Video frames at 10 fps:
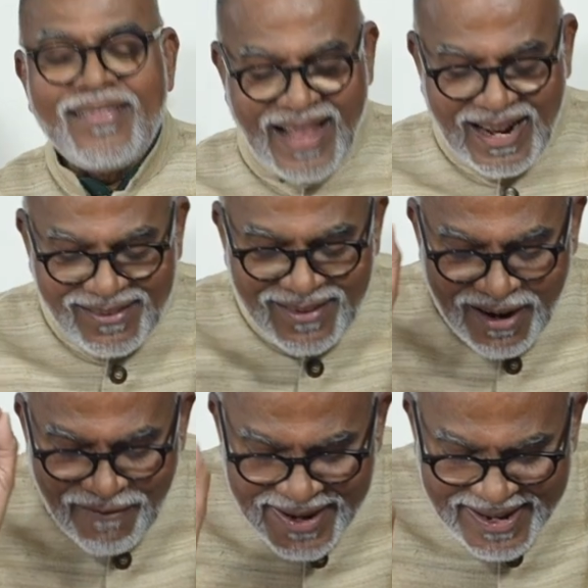that
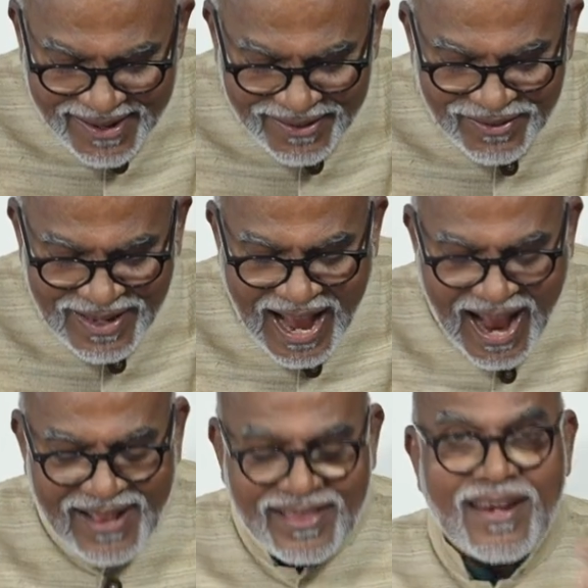Dravidians
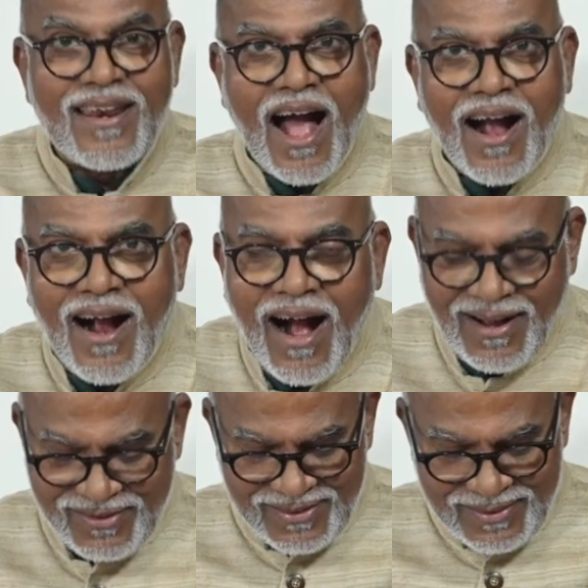and the
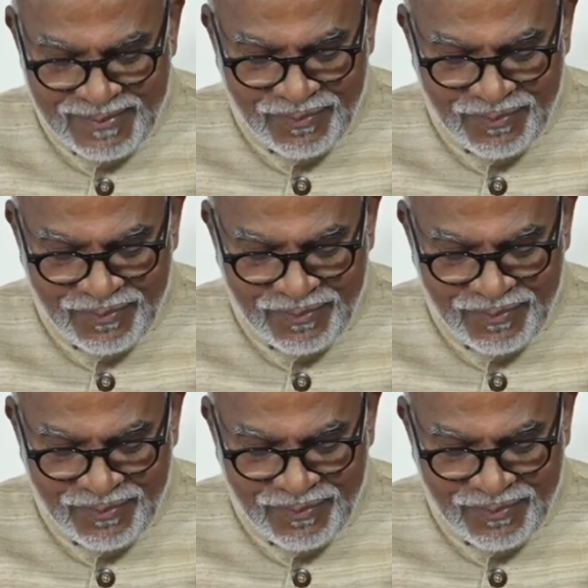Nagas